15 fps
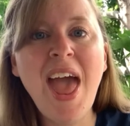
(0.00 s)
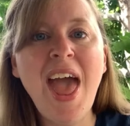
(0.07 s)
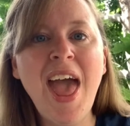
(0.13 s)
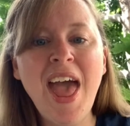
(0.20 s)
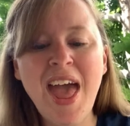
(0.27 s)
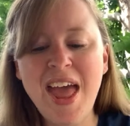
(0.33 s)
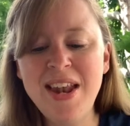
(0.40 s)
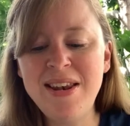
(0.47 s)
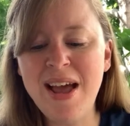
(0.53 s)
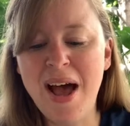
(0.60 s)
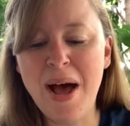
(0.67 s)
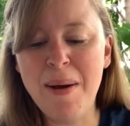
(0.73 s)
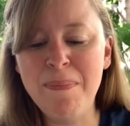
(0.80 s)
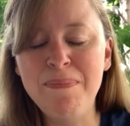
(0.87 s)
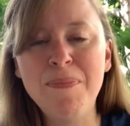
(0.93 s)
and
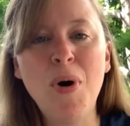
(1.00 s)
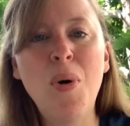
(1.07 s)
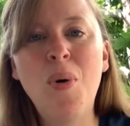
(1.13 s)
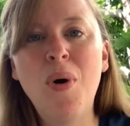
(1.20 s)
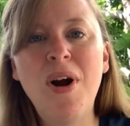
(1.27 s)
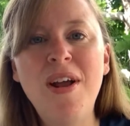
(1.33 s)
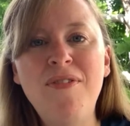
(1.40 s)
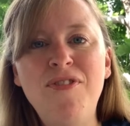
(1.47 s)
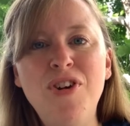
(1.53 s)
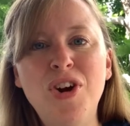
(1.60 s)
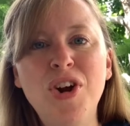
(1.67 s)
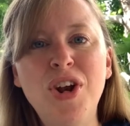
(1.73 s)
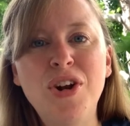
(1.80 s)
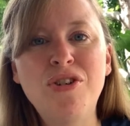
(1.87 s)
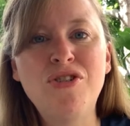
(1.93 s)
um, or if
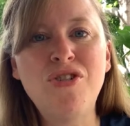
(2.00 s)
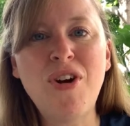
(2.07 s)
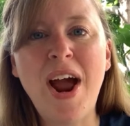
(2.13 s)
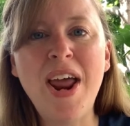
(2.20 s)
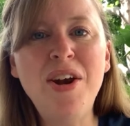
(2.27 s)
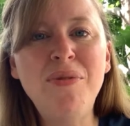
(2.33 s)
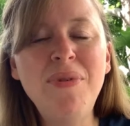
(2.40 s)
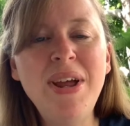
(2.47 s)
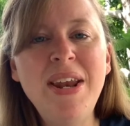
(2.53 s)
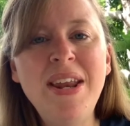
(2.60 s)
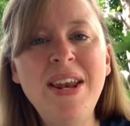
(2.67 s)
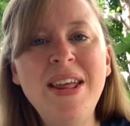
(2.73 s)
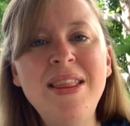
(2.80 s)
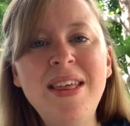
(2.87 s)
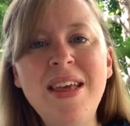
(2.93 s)
you're going to try to read
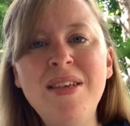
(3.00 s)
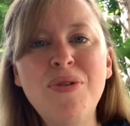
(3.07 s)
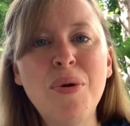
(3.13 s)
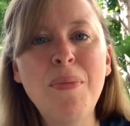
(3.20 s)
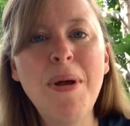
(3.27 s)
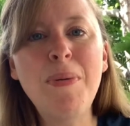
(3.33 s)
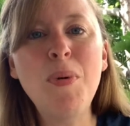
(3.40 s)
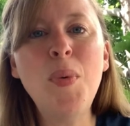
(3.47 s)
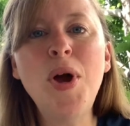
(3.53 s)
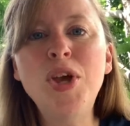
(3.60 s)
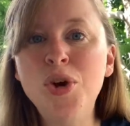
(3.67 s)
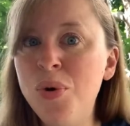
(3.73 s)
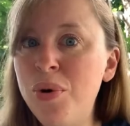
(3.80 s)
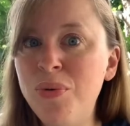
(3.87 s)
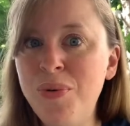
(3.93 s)
any of these, or maybe what
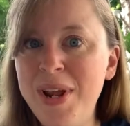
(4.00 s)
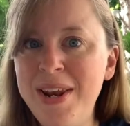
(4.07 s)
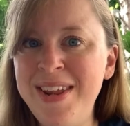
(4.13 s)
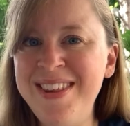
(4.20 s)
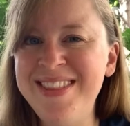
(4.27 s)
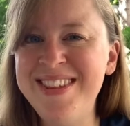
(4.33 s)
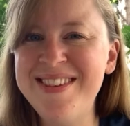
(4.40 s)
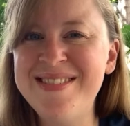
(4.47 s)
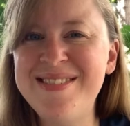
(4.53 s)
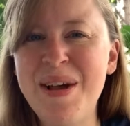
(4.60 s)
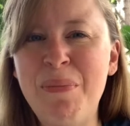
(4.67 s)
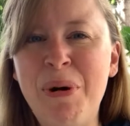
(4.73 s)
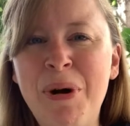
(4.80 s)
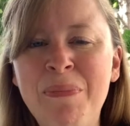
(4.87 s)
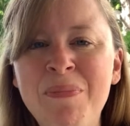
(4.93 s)
you're reading this
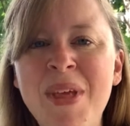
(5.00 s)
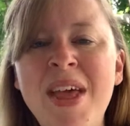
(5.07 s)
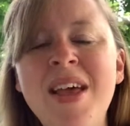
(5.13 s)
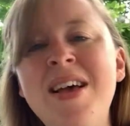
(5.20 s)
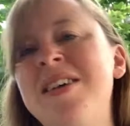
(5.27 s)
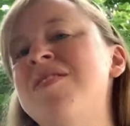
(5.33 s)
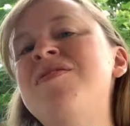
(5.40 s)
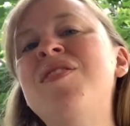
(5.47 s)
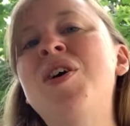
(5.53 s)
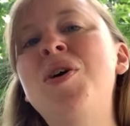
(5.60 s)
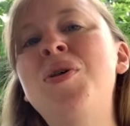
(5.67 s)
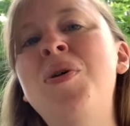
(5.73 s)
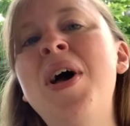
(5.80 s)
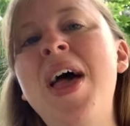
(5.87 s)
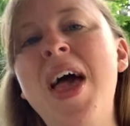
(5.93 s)
summer.
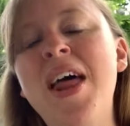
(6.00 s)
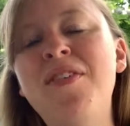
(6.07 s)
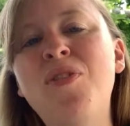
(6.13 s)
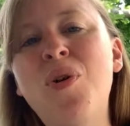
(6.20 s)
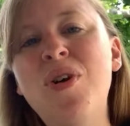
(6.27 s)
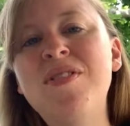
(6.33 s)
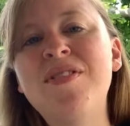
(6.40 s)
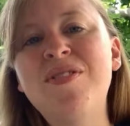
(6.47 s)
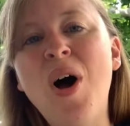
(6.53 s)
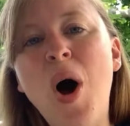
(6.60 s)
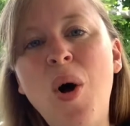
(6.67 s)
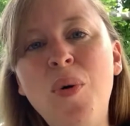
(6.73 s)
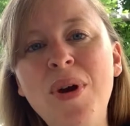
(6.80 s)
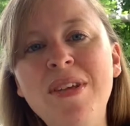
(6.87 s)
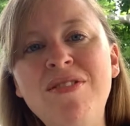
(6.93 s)
So, and of course, as
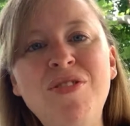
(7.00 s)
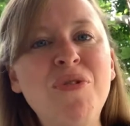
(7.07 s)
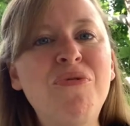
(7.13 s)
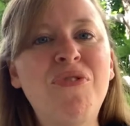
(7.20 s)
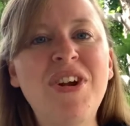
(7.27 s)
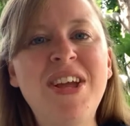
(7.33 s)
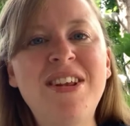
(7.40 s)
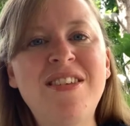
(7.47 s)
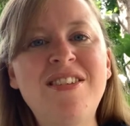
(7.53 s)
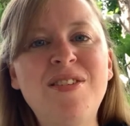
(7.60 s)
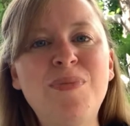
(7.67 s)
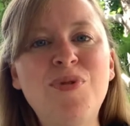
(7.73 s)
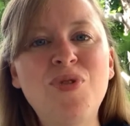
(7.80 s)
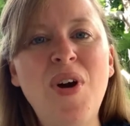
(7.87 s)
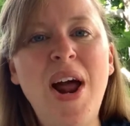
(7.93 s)
always, don't forget to
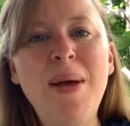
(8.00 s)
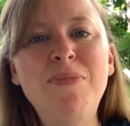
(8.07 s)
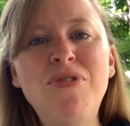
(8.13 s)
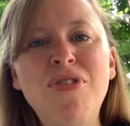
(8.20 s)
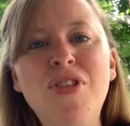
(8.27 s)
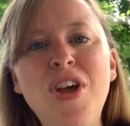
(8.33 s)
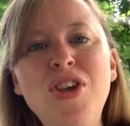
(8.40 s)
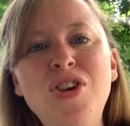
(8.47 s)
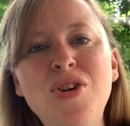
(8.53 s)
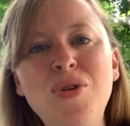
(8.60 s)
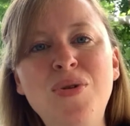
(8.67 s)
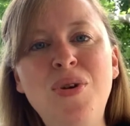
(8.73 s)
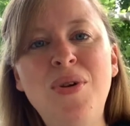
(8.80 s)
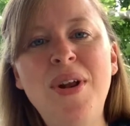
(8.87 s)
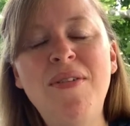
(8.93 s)
subscribe so that
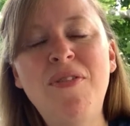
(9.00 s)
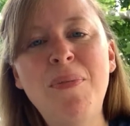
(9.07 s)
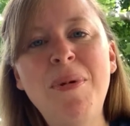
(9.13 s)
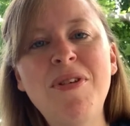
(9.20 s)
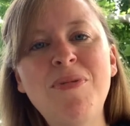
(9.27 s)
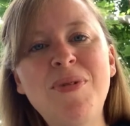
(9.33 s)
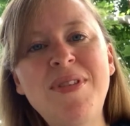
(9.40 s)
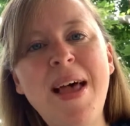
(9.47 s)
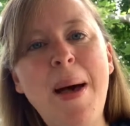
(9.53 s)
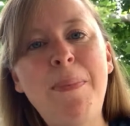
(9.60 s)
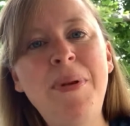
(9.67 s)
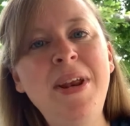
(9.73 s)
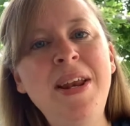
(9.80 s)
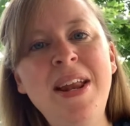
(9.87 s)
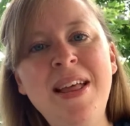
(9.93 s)
you don't ever miss what's
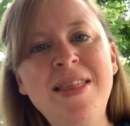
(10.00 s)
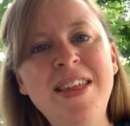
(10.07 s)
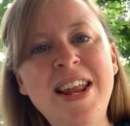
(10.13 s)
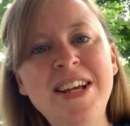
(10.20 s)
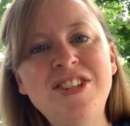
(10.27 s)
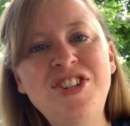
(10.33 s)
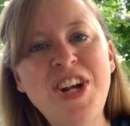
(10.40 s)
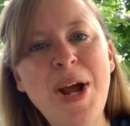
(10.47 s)
happening in the next